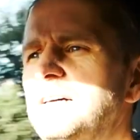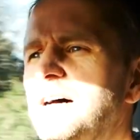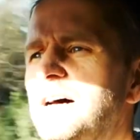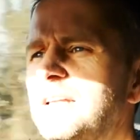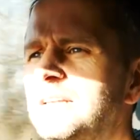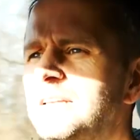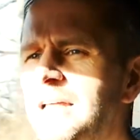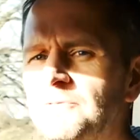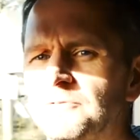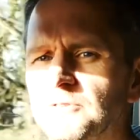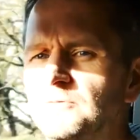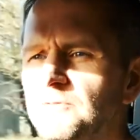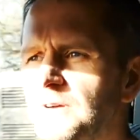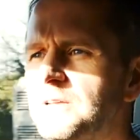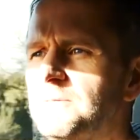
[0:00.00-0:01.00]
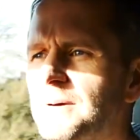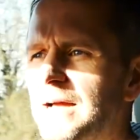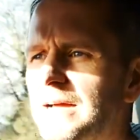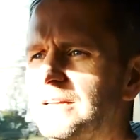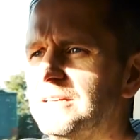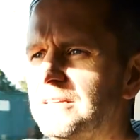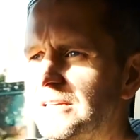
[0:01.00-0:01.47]
I'd love some
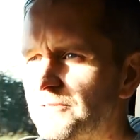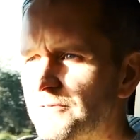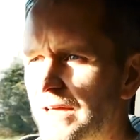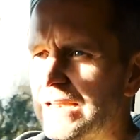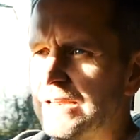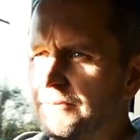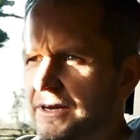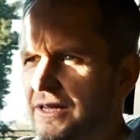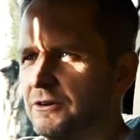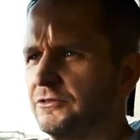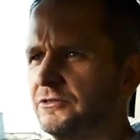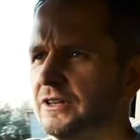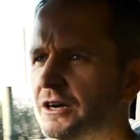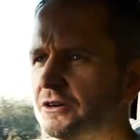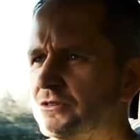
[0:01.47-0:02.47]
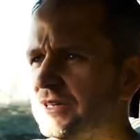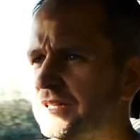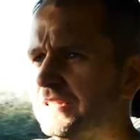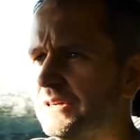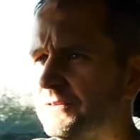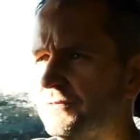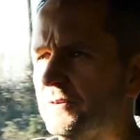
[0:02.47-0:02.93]
feedback if anyone else knows any
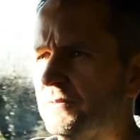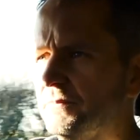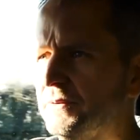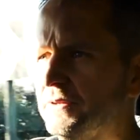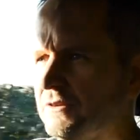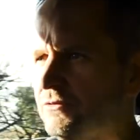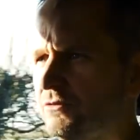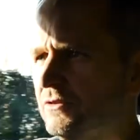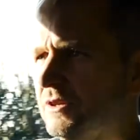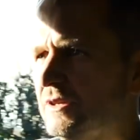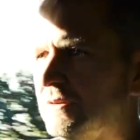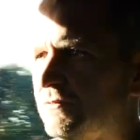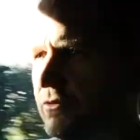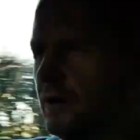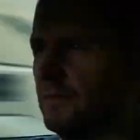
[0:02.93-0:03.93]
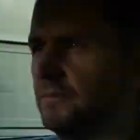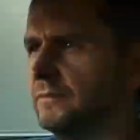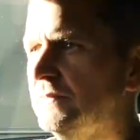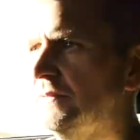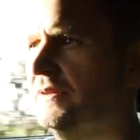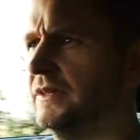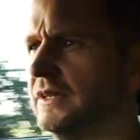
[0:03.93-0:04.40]
different, but this was from
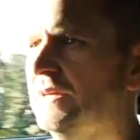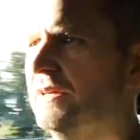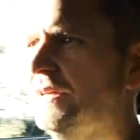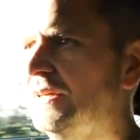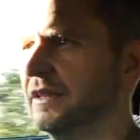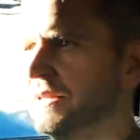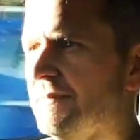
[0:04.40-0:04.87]
the